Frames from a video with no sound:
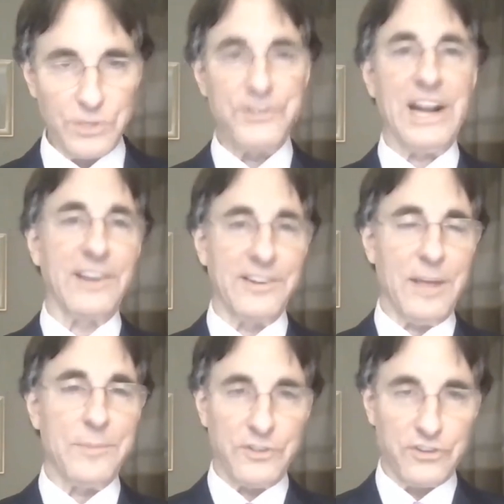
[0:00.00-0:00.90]
rejected
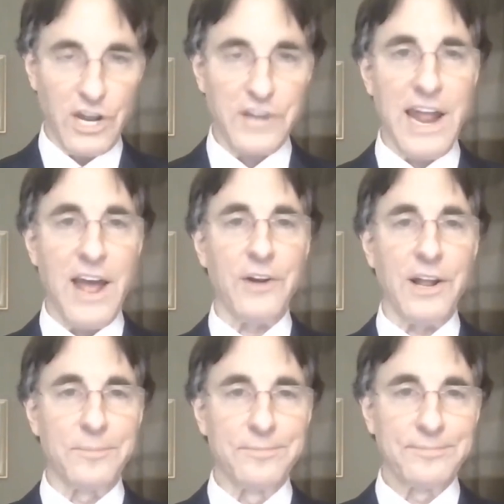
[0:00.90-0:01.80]
them and shut down
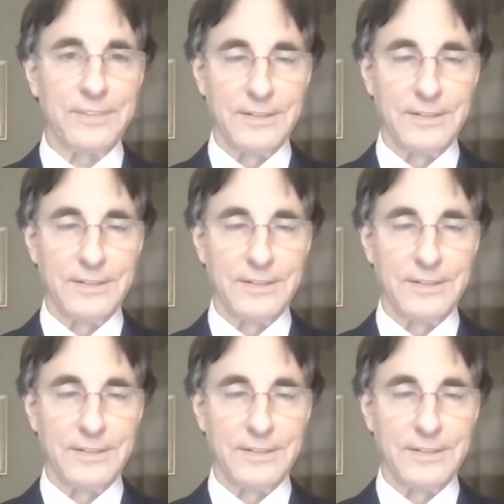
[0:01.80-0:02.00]
on them.